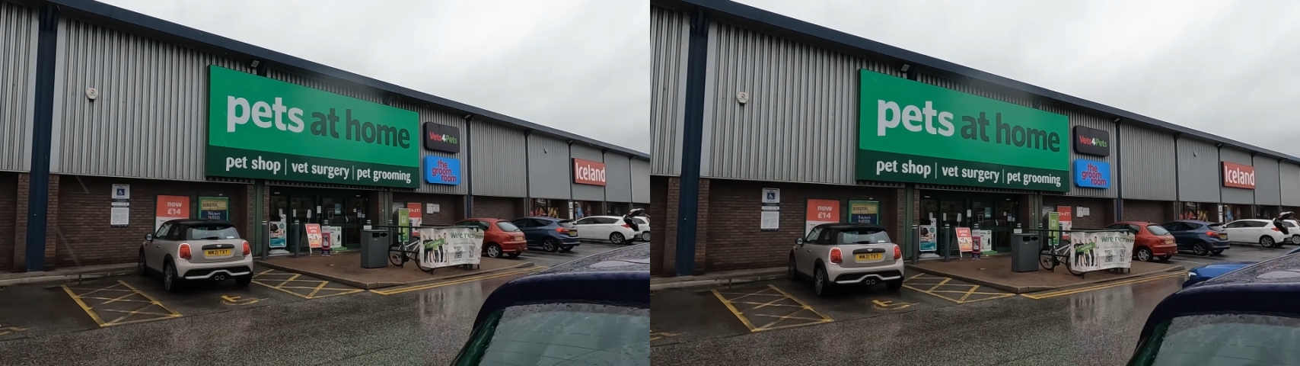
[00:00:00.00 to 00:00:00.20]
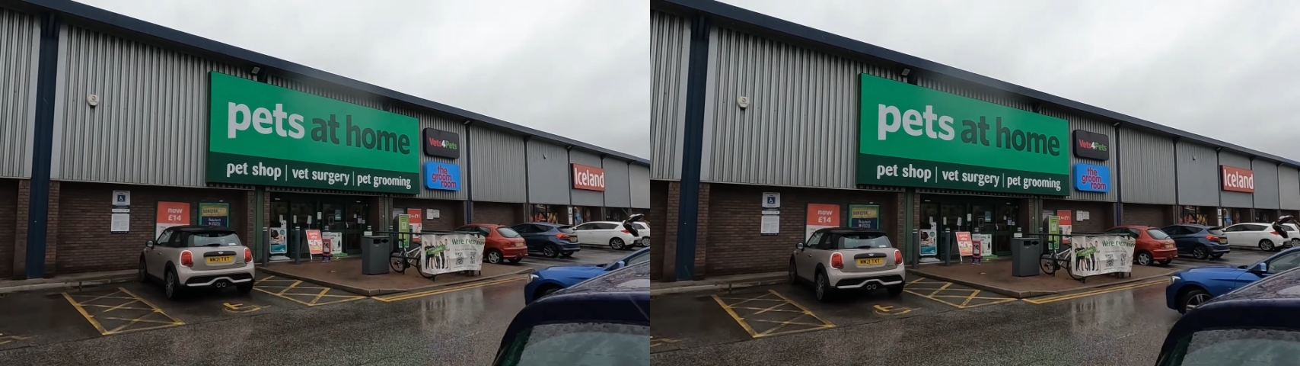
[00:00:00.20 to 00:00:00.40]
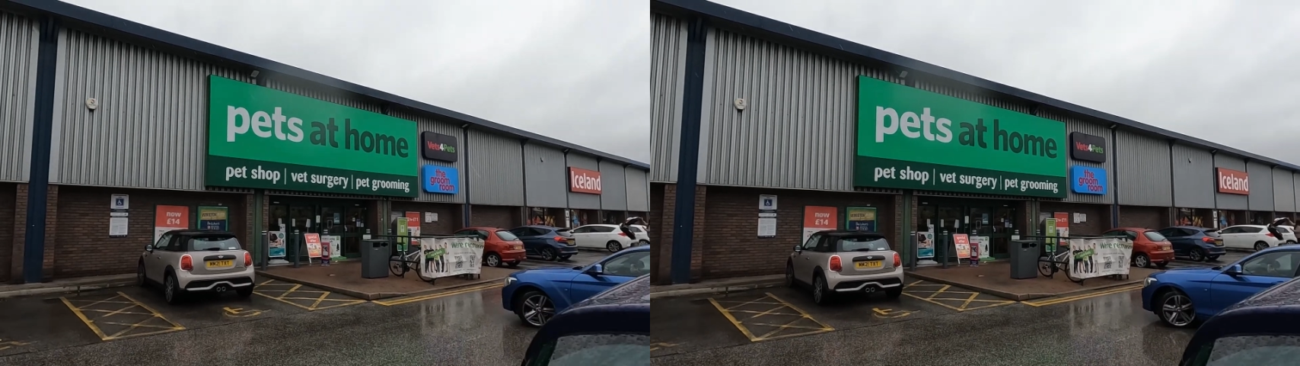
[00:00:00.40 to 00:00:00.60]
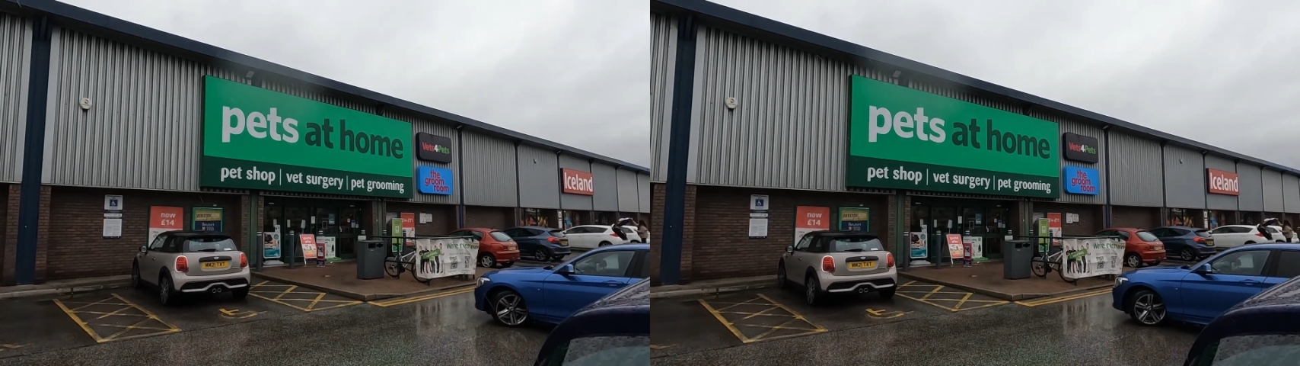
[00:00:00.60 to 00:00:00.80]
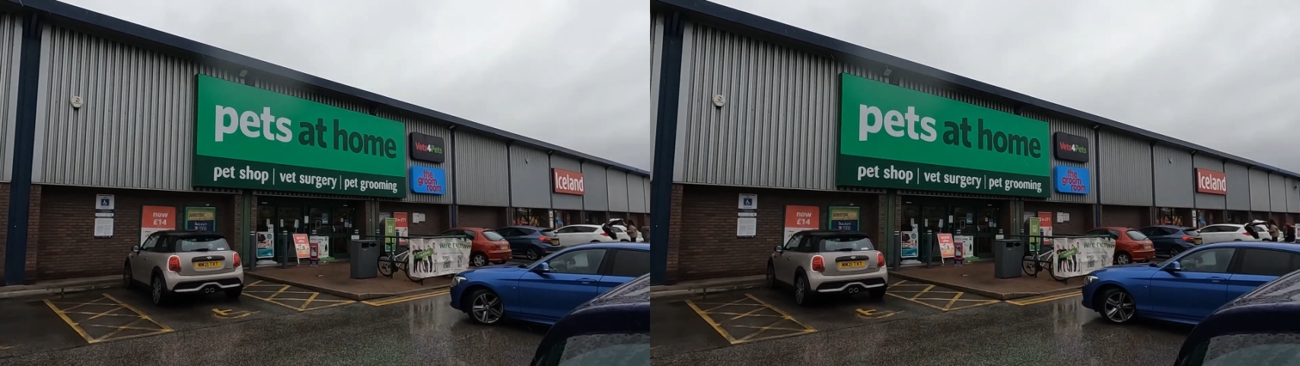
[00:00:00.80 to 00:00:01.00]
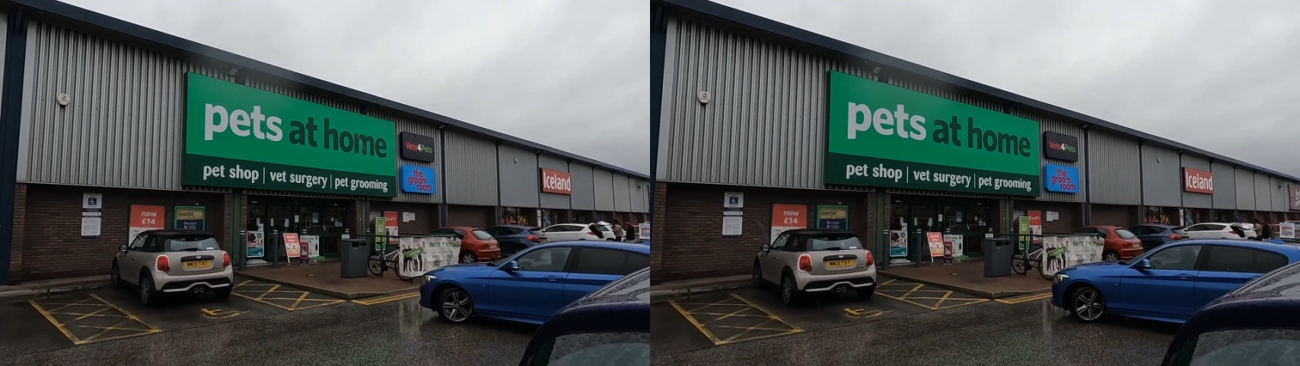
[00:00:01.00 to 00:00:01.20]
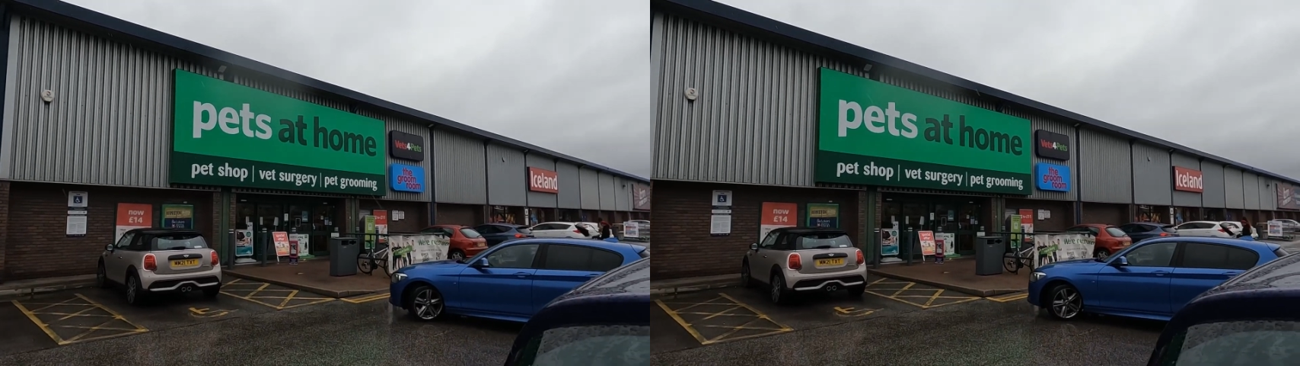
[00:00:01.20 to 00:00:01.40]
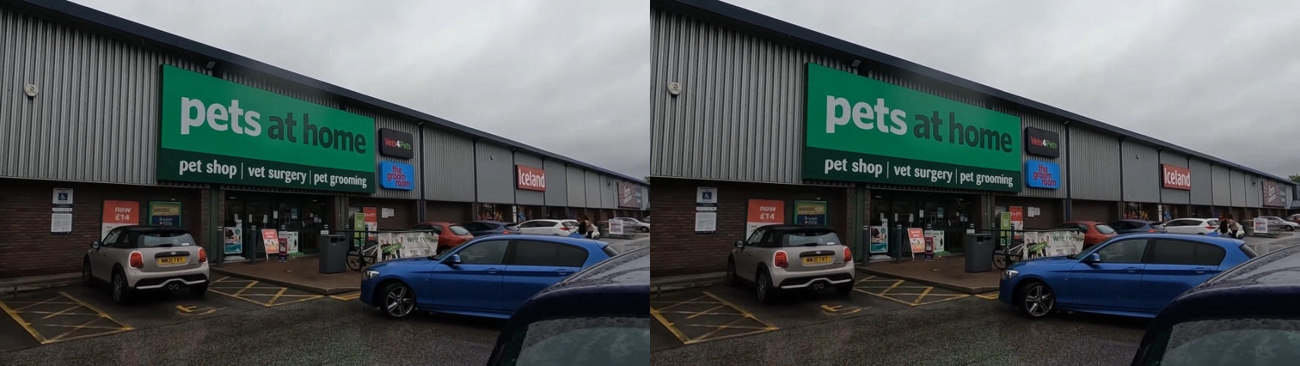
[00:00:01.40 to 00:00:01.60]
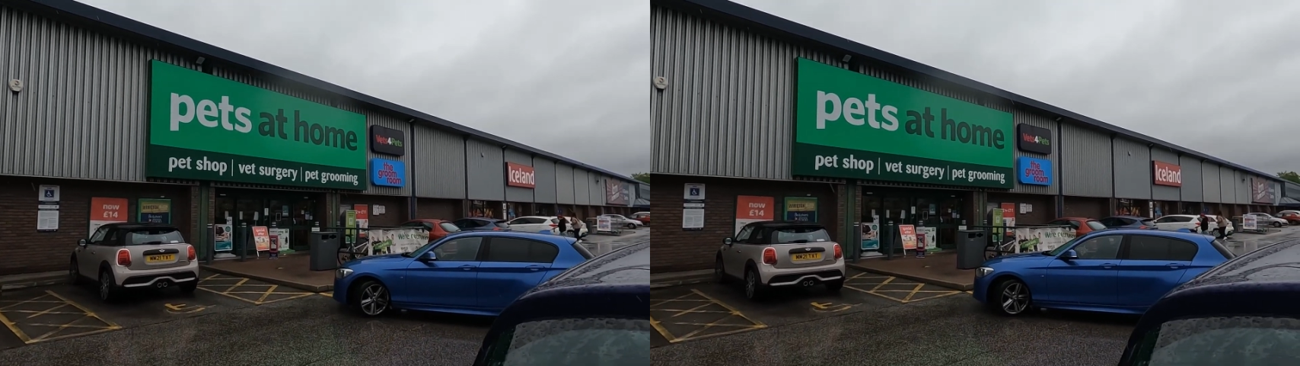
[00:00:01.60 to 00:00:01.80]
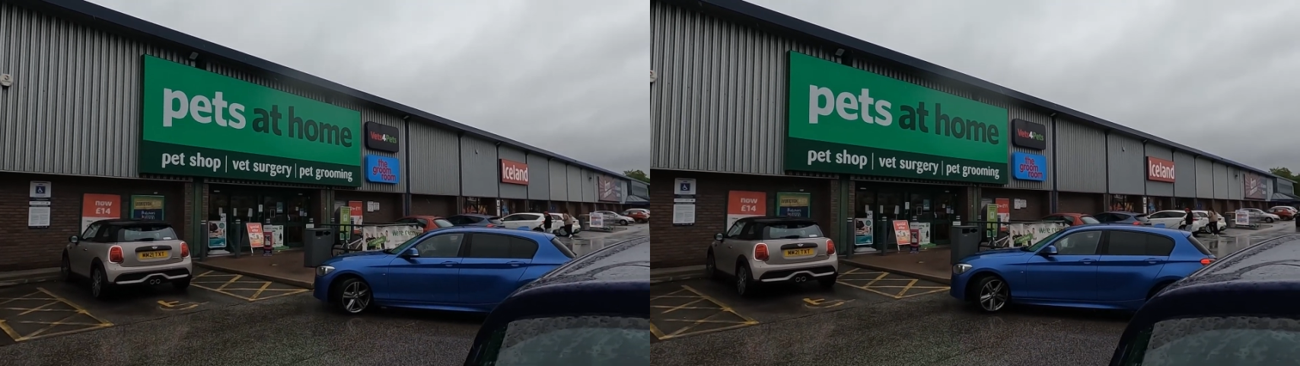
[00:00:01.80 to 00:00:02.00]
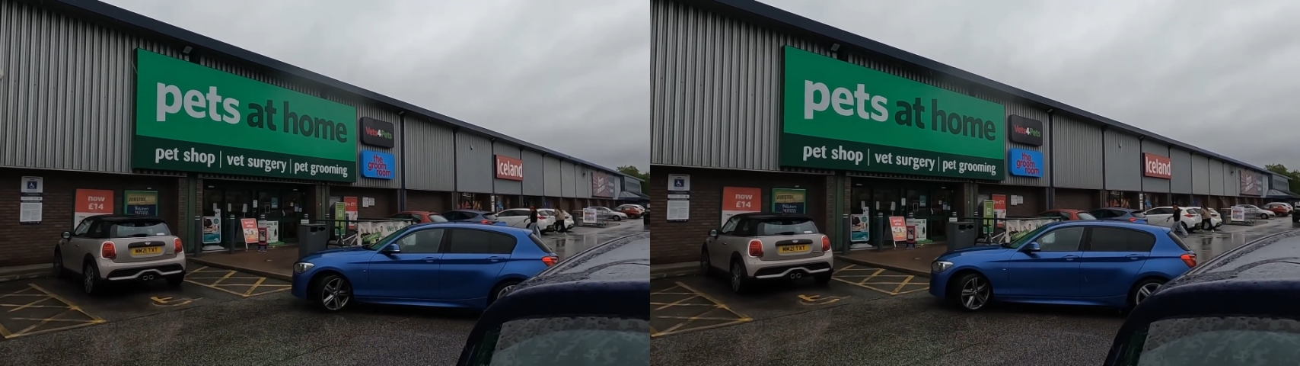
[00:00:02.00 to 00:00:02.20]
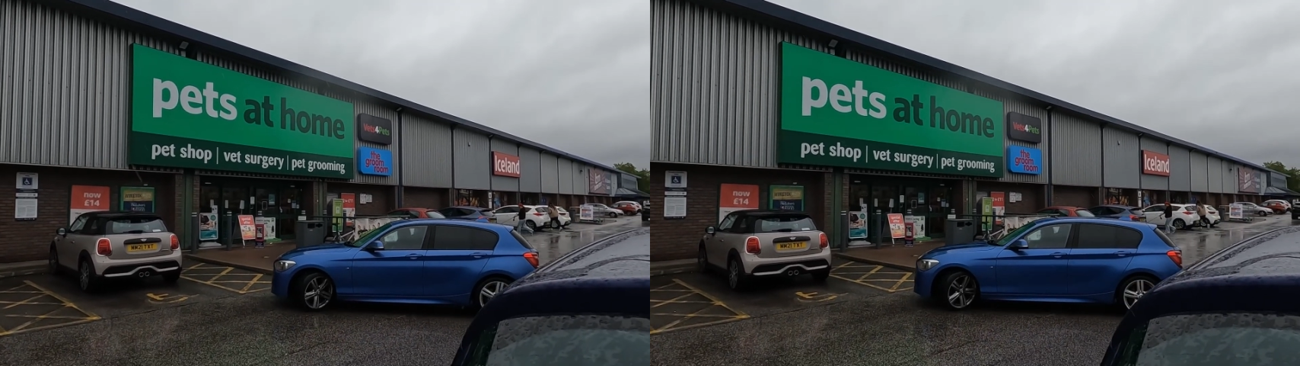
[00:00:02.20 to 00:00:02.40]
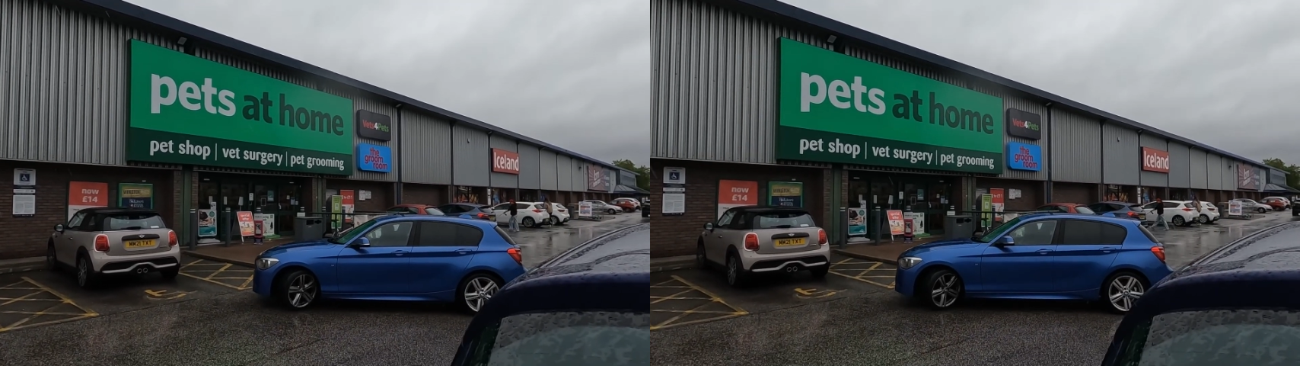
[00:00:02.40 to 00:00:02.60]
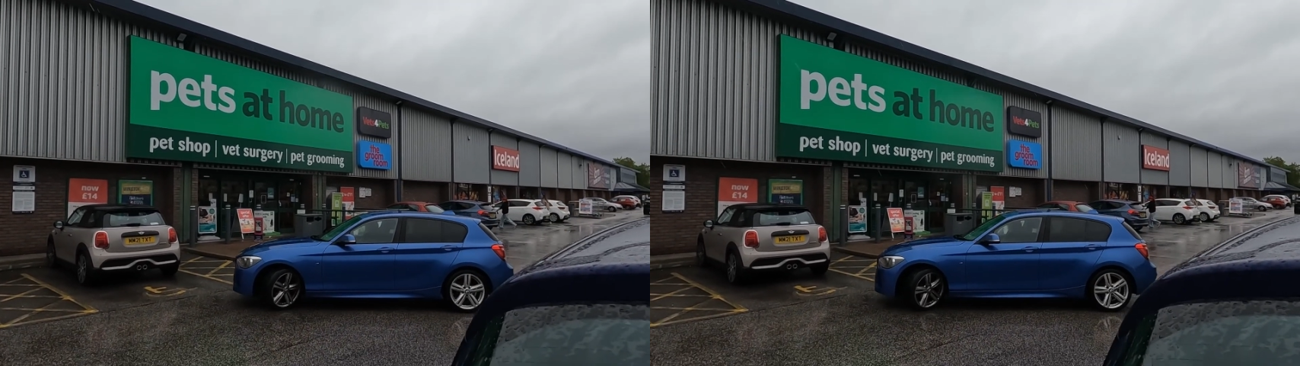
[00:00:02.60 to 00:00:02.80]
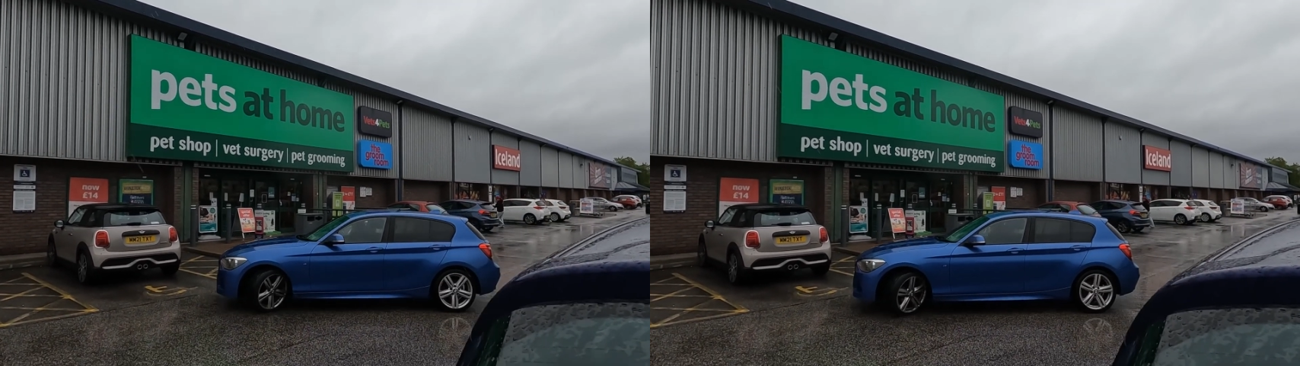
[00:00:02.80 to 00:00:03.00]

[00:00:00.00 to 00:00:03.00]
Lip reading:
No face is visible, so there are no lips to read.